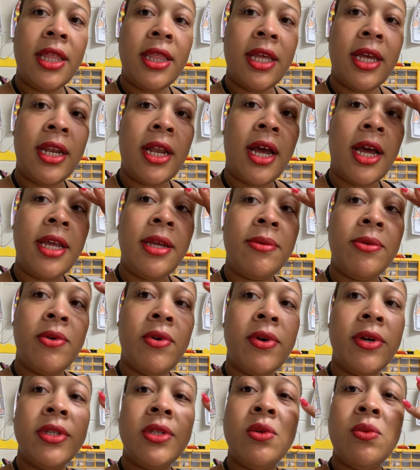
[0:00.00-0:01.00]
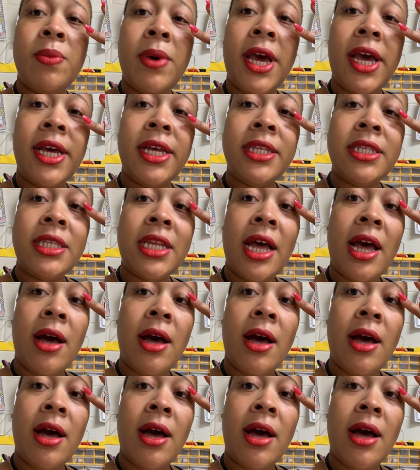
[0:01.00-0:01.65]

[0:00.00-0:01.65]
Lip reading: that I am going to pass